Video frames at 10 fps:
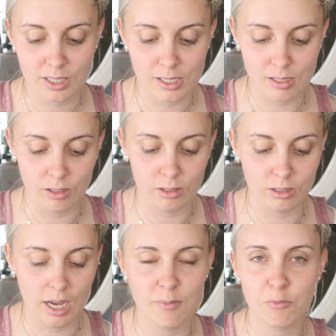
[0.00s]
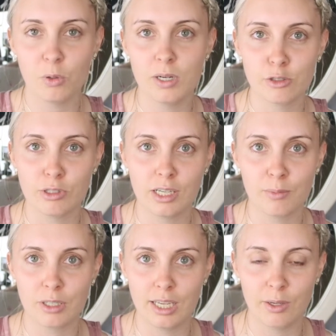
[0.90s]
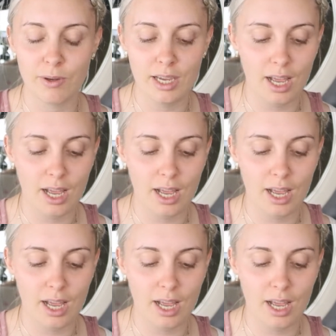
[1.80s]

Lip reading: So I'm always reading a book anyway.